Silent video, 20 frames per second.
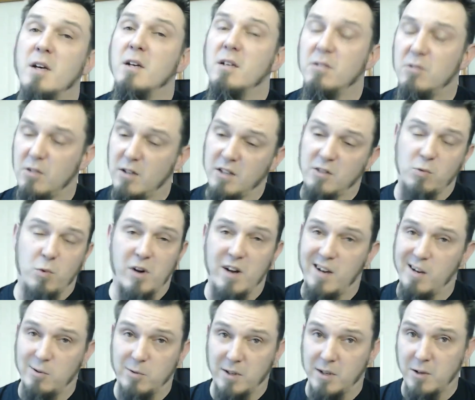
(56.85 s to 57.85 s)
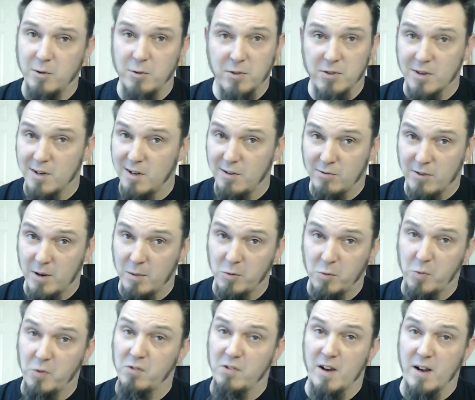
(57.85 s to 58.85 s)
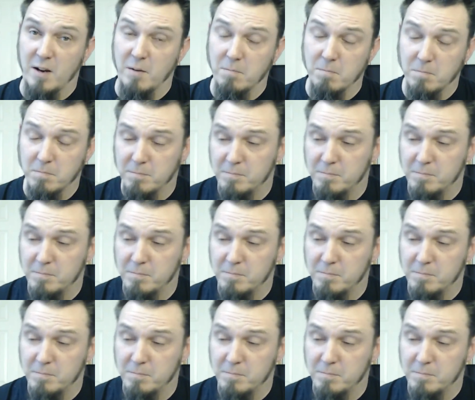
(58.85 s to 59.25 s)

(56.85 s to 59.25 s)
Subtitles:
so that's why I only do 30 frames per second.